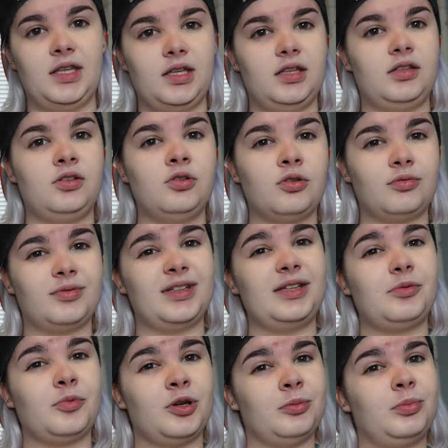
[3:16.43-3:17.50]
you don't really
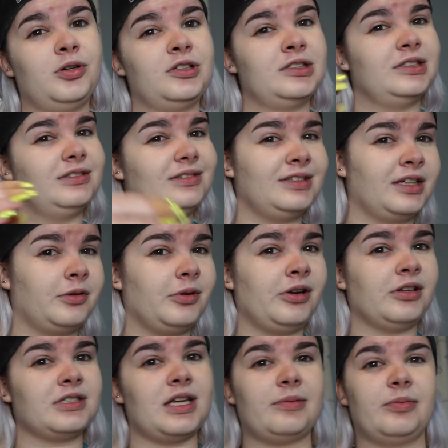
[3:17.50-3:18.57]
want to put liquid on top